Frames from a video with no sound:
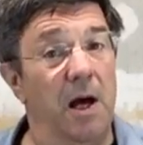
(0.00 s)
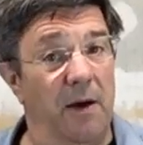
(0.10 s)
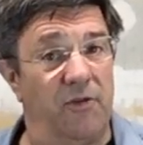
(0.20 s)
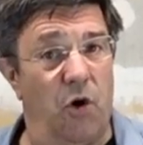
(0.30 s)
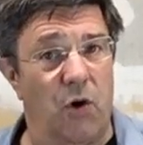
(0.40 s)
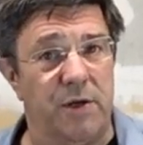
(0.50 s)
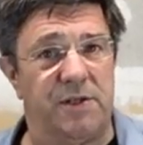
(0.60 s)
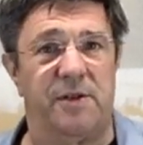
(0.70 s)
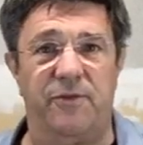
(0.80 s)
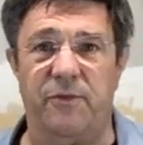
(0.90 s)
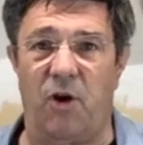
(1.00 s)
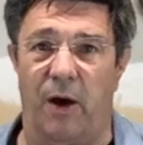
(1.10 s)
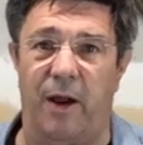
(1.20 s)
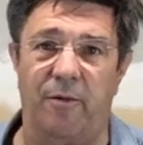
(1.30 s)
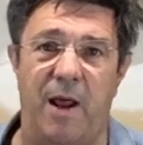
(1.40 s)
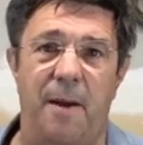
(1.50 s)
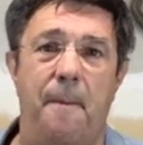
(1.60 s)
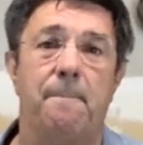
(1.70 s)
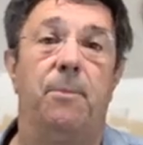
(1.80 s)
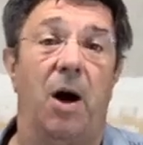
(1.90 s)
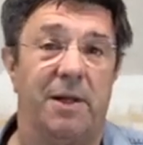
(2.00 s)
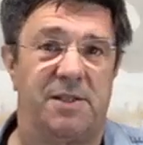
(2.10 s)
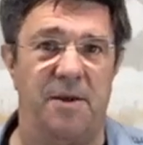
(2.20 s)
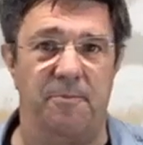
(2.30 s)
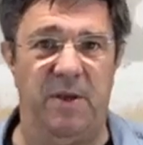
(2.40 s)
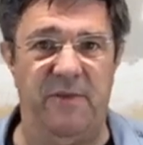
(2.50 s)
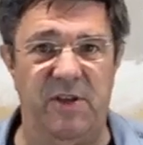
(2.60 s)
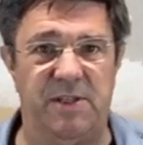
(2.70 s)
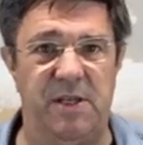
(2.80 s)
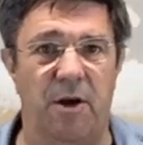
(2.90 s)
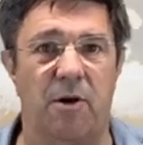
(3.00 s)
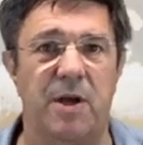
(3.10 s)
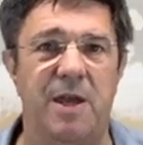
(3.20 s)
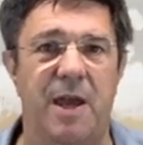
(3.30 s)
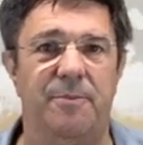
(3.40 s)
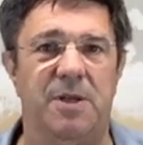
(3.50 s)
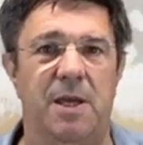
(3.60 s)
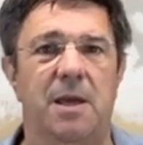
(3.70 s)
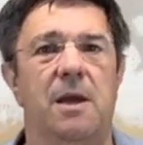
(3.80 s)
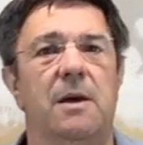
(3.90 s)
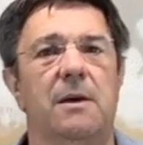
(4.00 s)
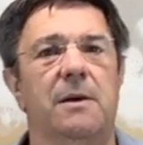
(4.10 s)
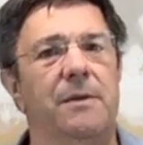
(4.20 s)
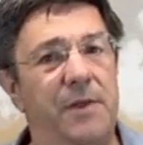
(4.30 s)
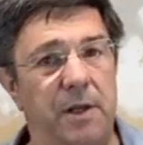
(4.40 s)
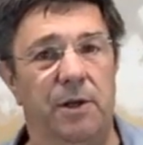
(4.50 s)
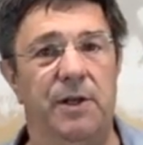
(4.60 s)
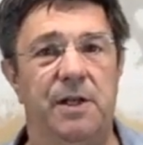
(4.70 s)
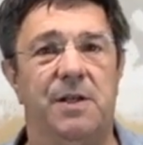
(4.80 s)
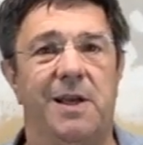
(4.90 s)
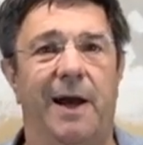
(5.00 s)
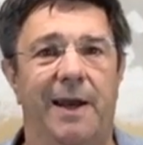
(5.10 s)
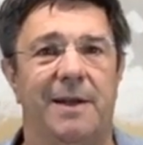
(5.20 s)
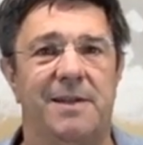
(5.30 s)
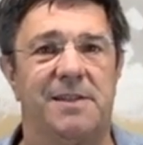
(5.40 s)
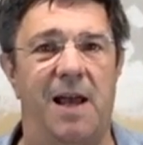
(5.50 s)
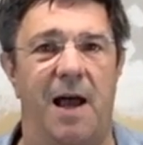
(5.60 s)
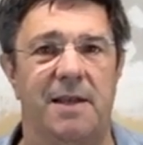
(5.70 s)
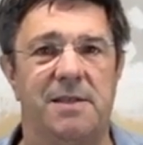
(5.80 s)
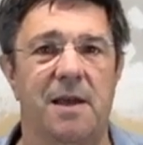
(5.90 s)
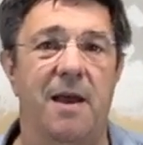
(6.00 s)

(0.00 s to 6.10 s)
Of course, if you've gone out and bought some PVC or EMT, then you'll need to cut it to size.